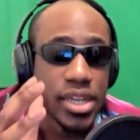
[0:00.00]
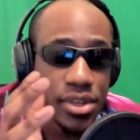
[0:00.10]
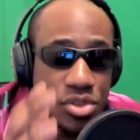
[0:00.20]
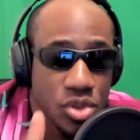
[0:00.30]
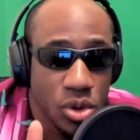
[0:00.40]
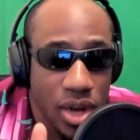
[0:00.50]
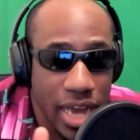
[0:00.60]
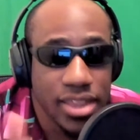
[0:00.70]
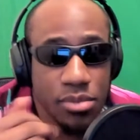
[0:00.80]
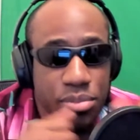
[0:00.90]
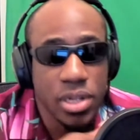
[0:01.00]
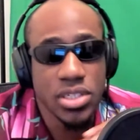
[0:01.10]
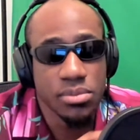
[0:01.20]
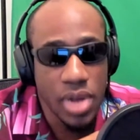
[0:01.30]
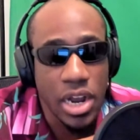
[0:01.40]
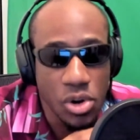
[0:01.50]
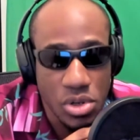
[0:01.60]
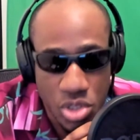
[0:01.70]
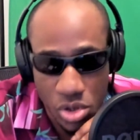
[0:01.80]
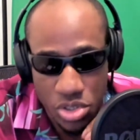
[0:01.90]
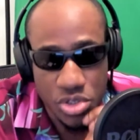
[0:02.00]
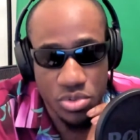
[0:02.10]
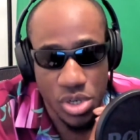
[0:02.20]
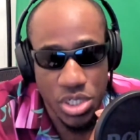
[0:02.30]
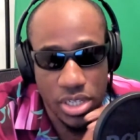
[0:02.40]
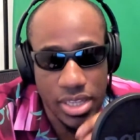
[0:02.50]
So I think Belgium are going to touch Russia.